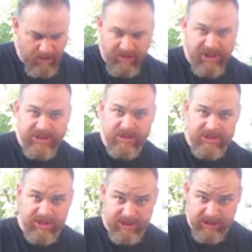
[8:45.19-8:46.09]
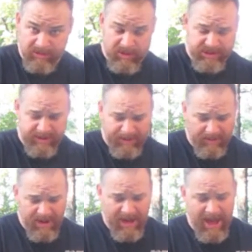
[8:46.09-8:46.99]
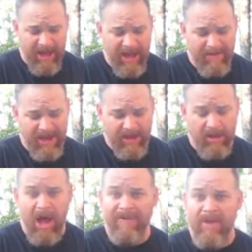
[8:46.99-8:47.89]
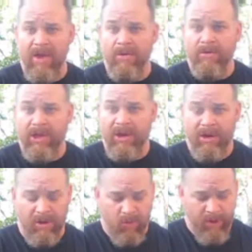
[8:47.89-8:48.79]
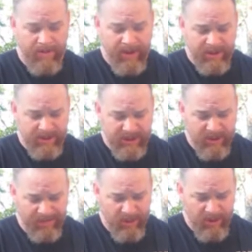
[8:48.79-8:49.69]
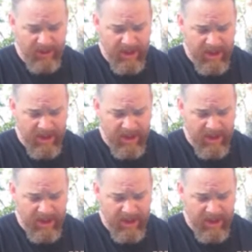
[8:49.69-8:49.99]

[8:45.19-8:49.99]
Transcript: But these are seriously real simple to make. I like making a lot of my own gear and equipment and so forth.